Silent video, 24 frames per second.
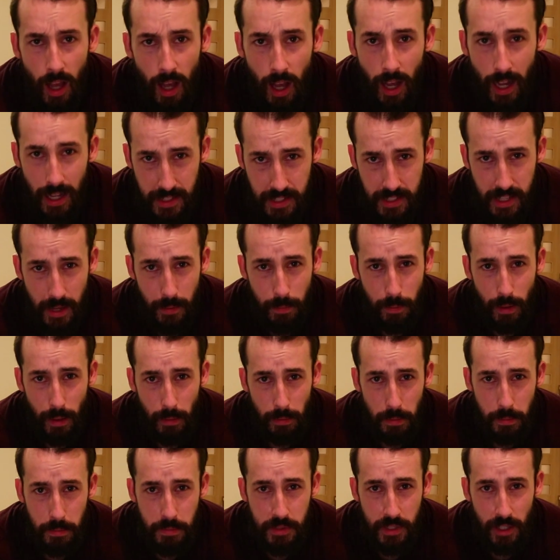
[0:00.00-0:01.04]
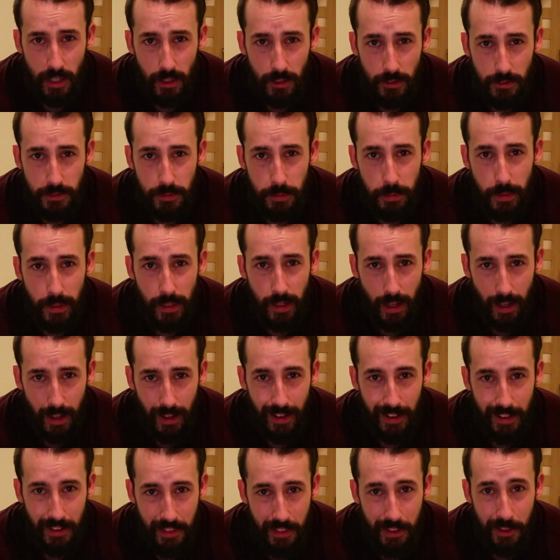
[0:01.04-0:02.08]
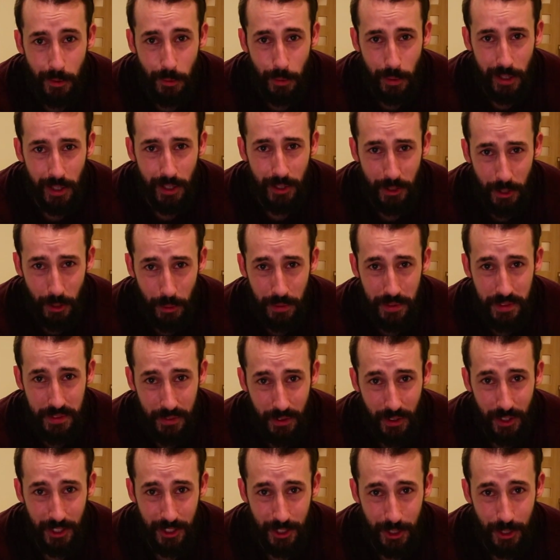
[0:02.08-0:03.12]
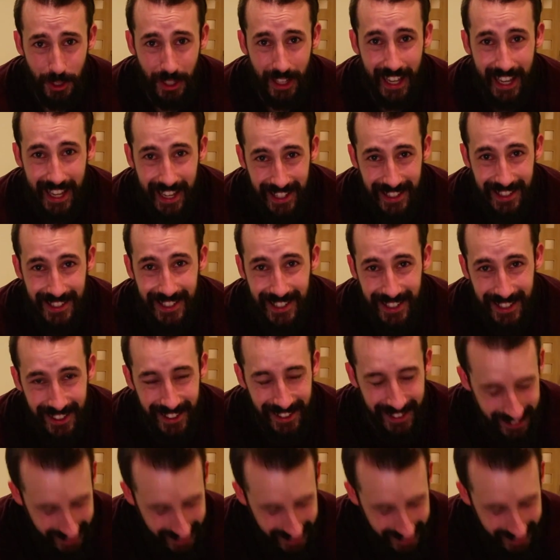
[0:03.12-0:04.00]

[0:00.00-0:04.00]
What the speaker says: I'd say problem solved, but I think we all know it's far too late.